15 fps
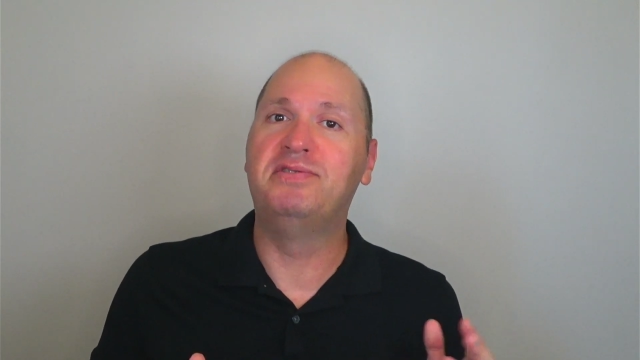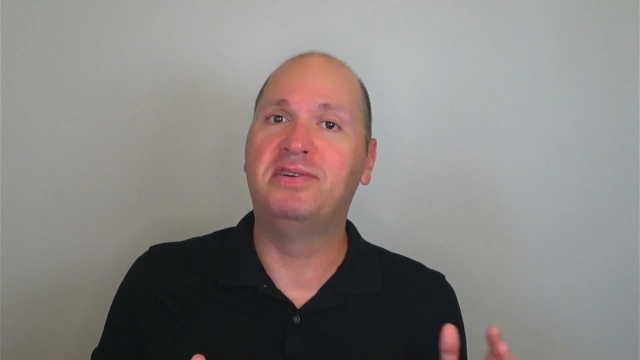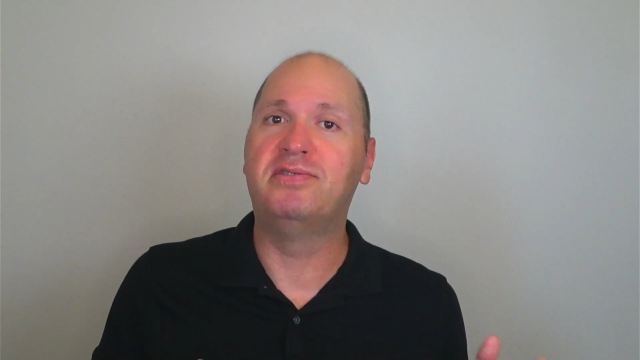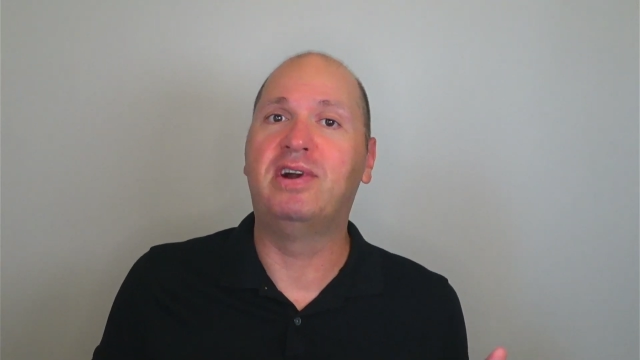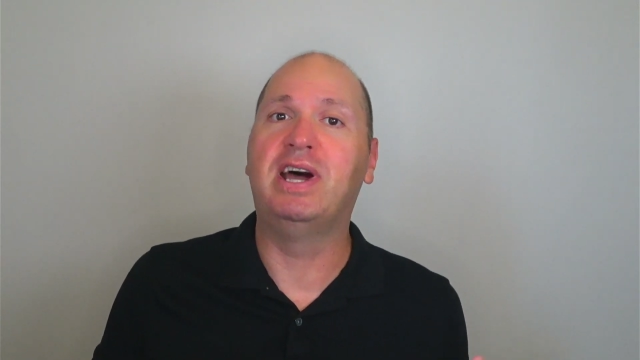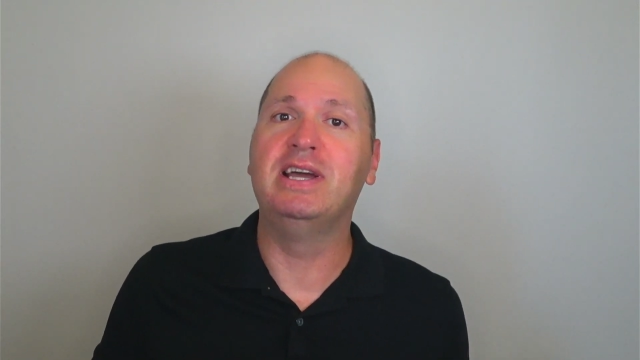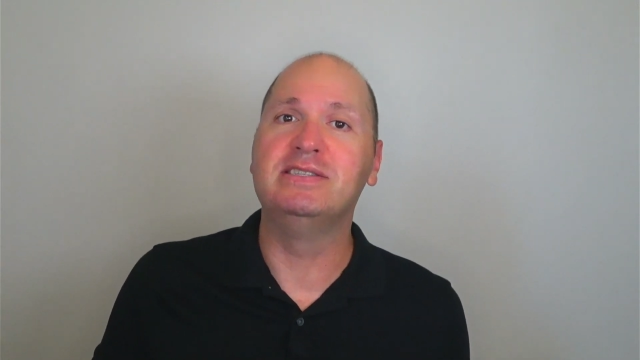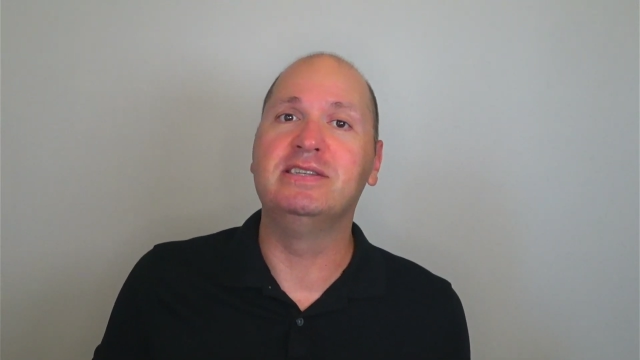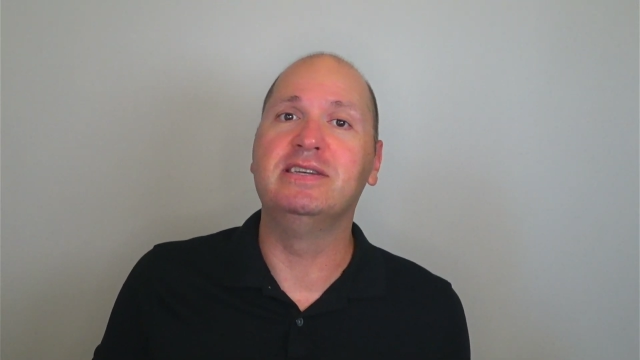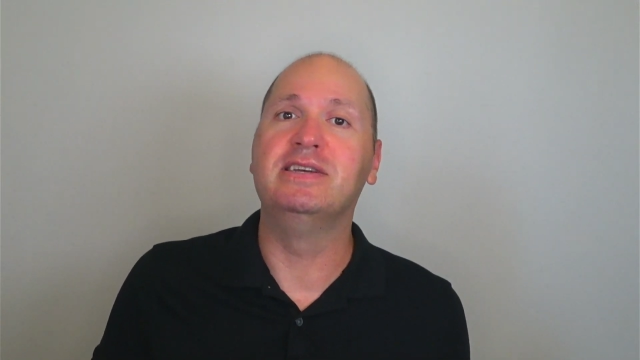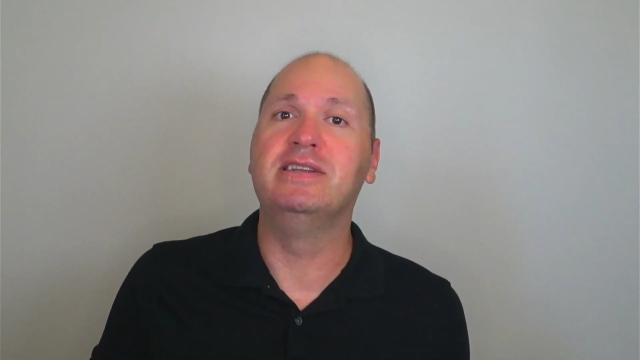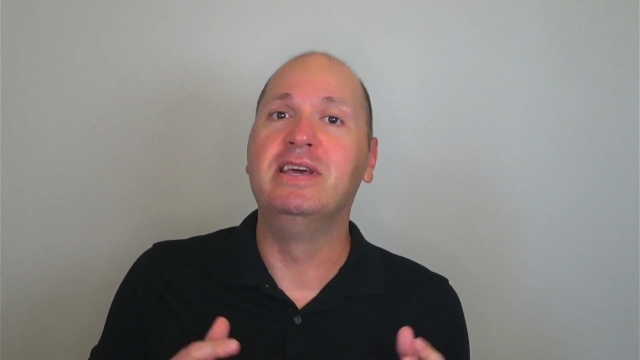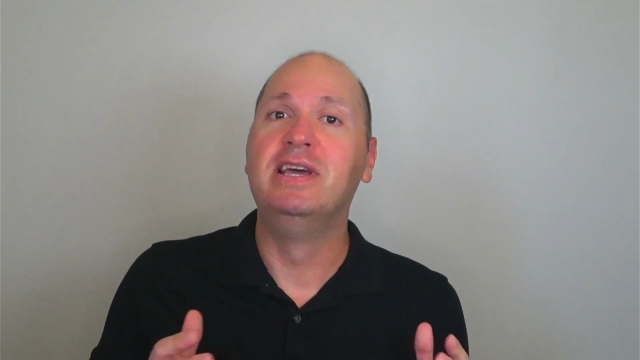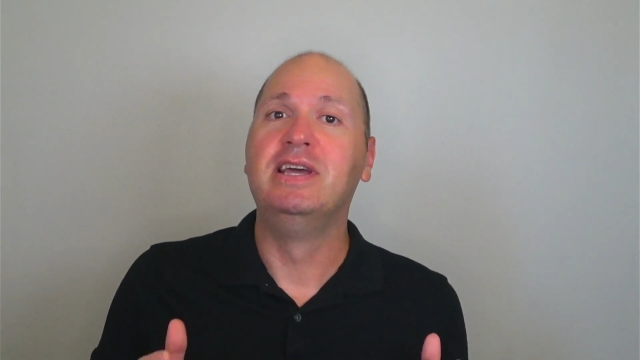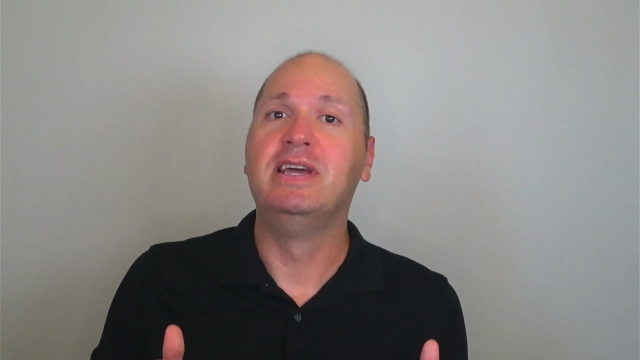
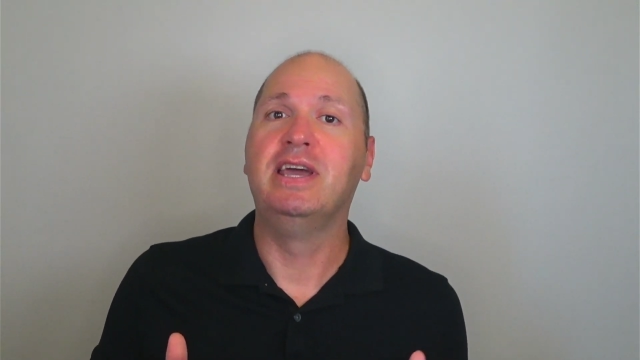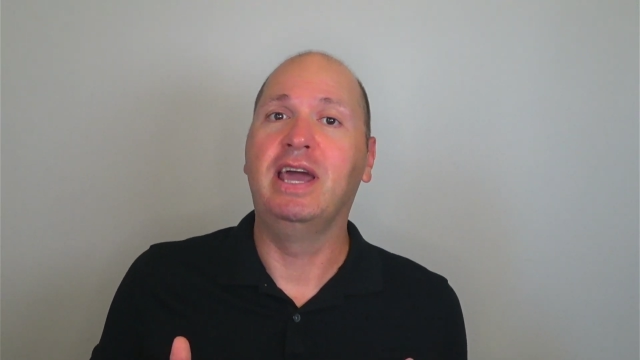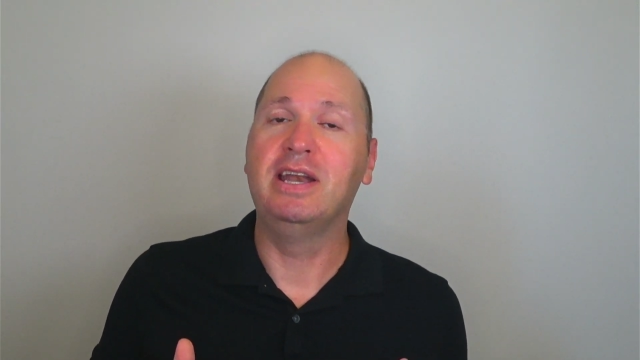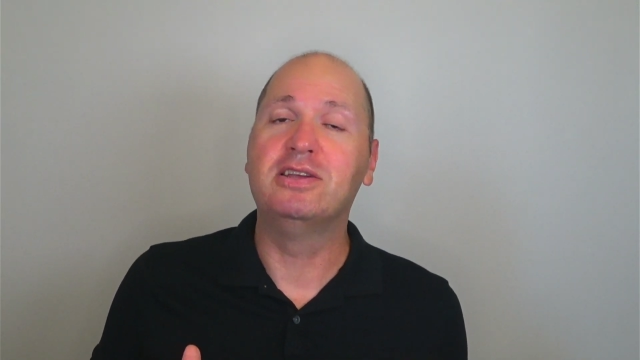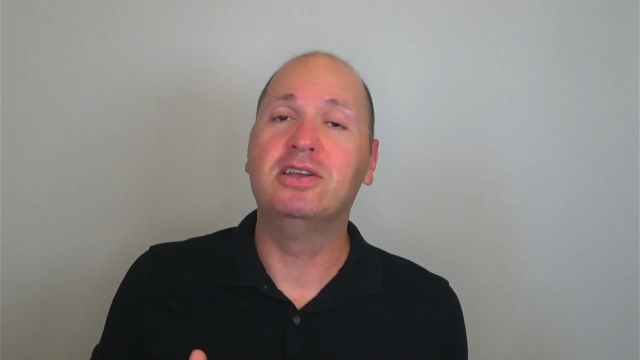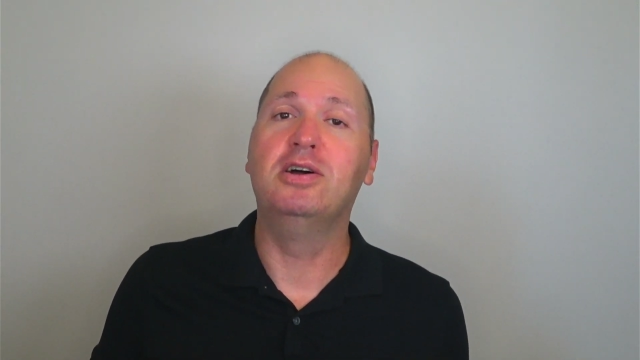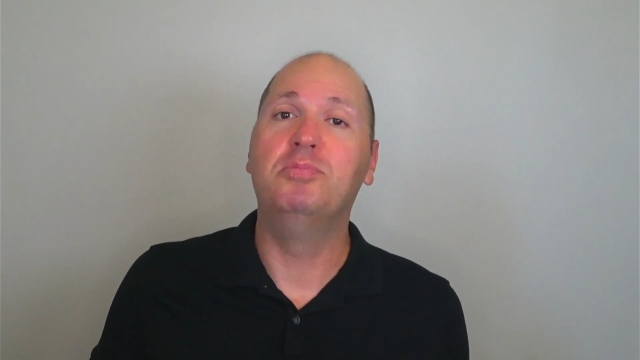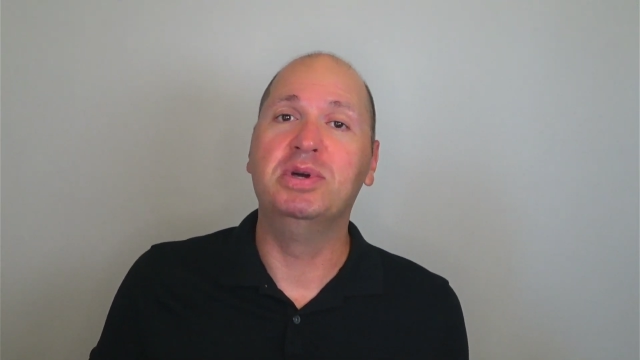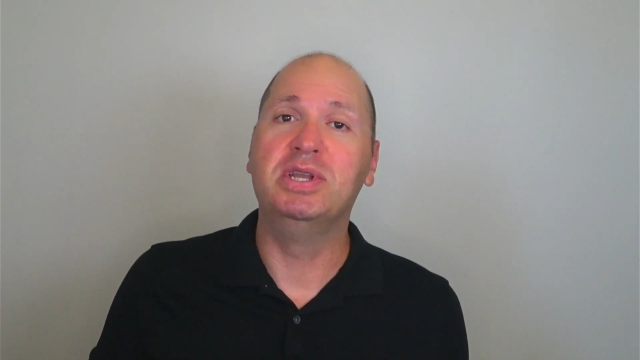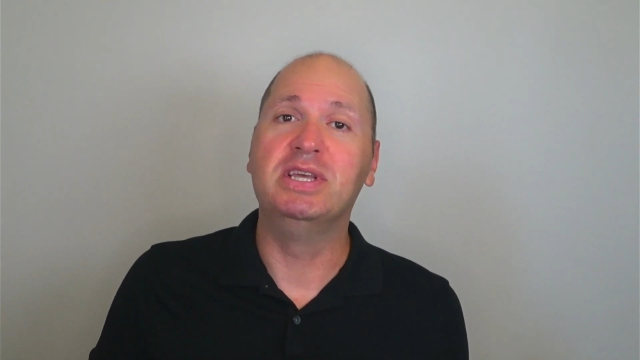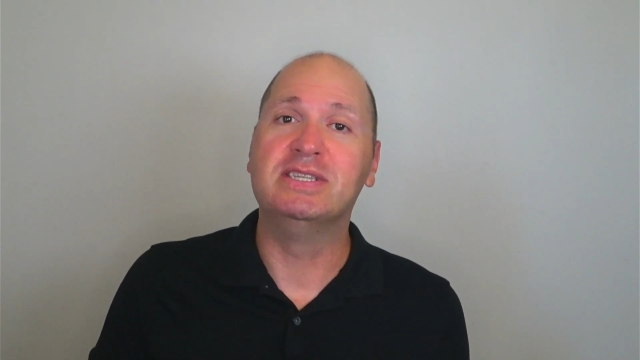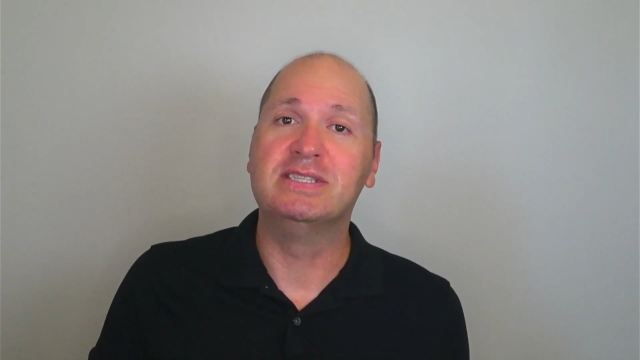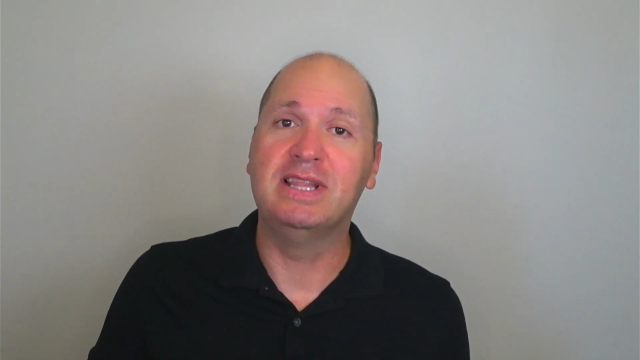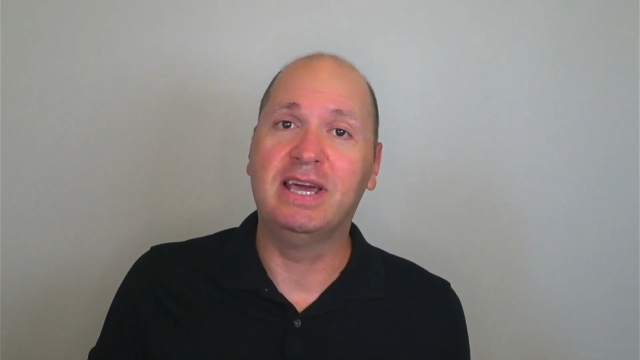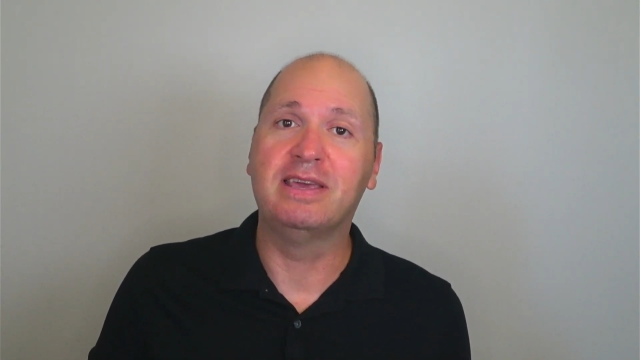Verizon,
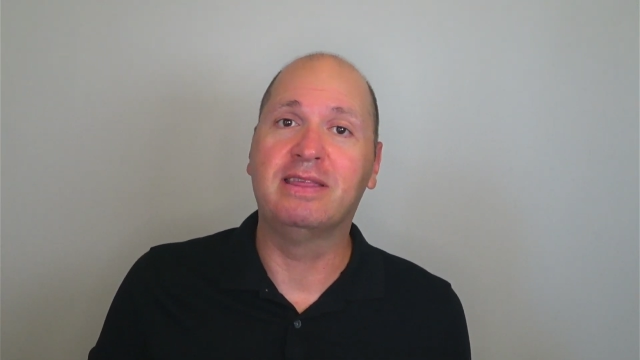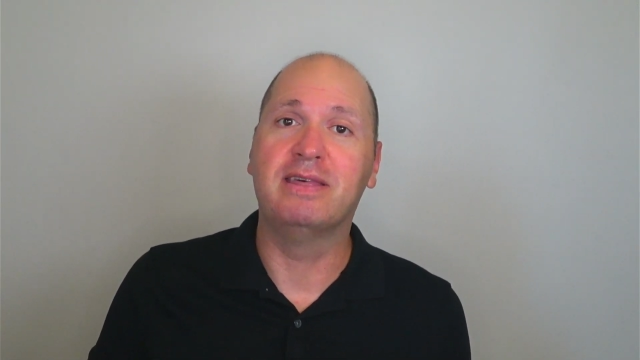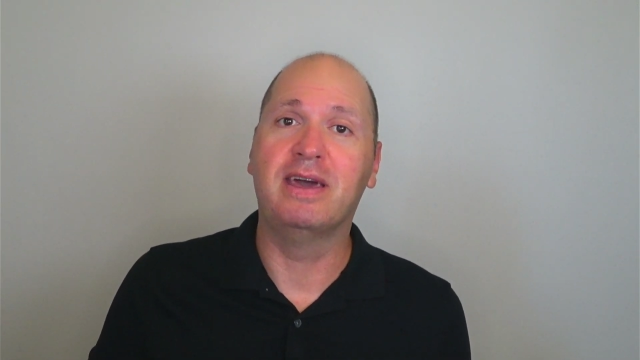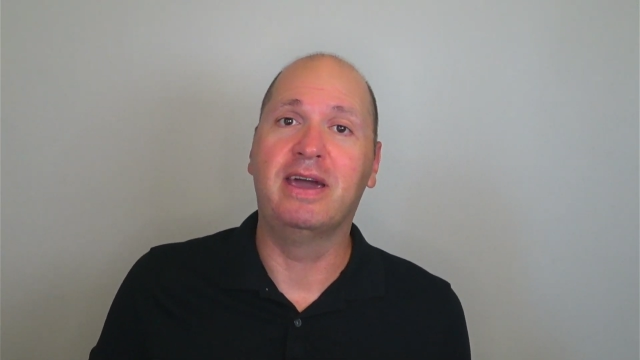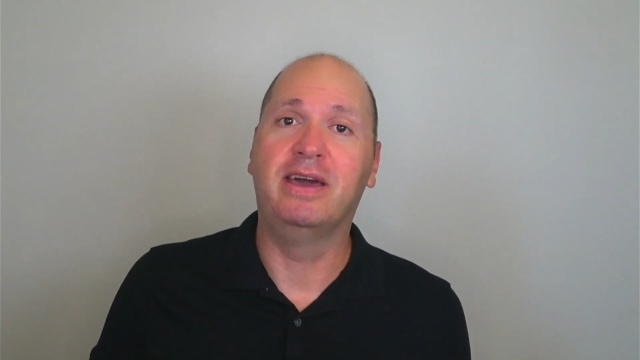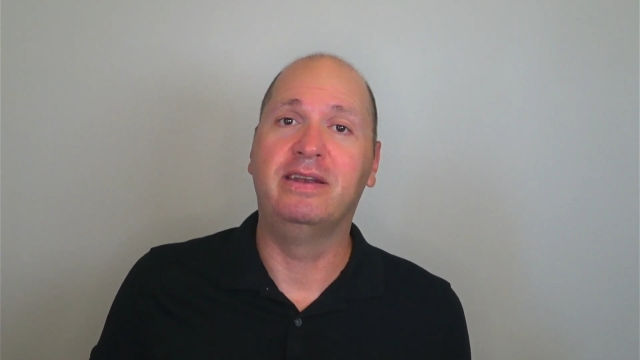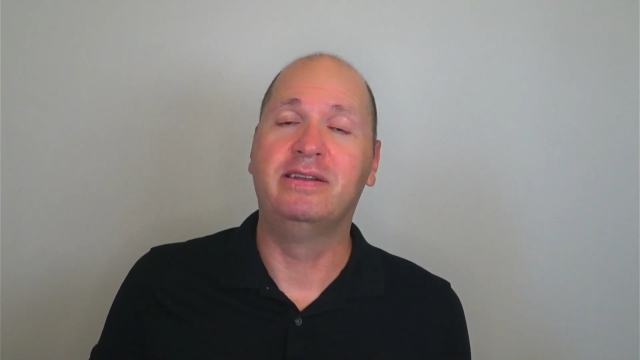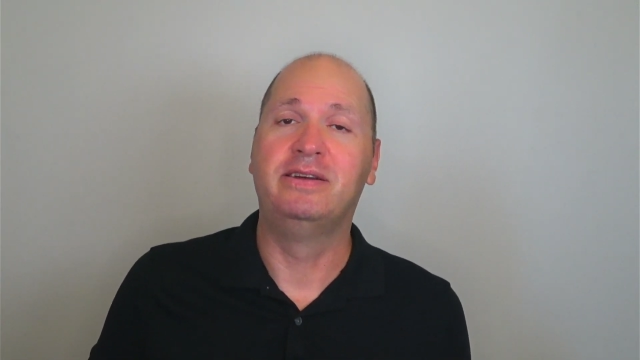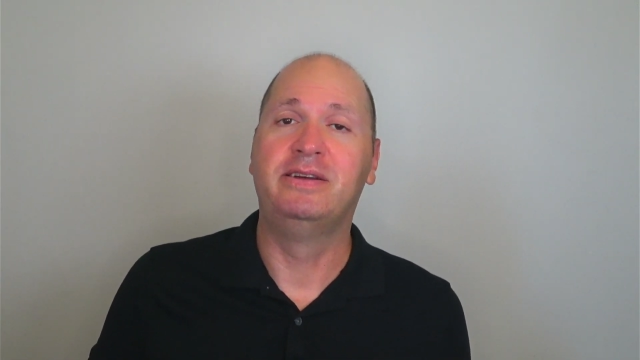companies like that.